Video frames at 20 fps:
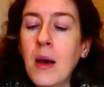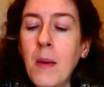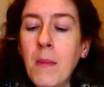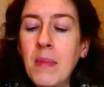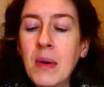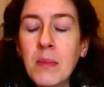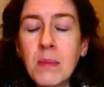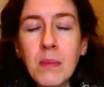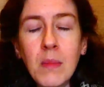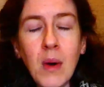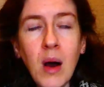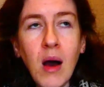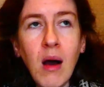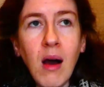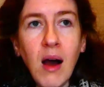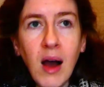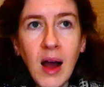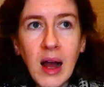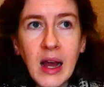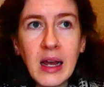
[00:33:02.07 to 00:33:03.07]
But
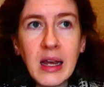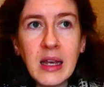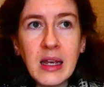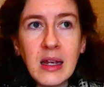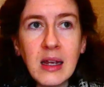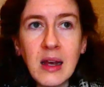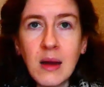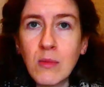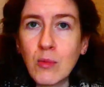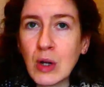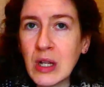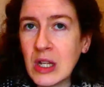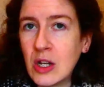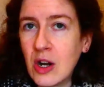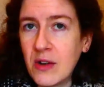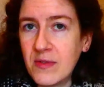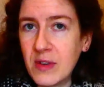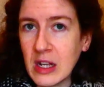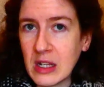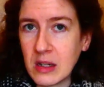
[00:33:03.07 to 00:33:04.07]
I am really
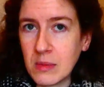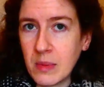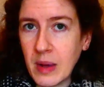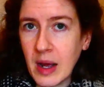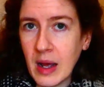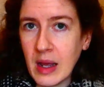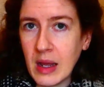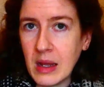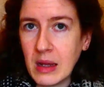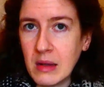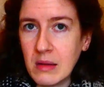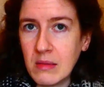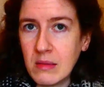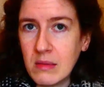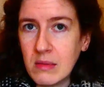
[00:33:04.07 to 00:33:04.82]
not fussed by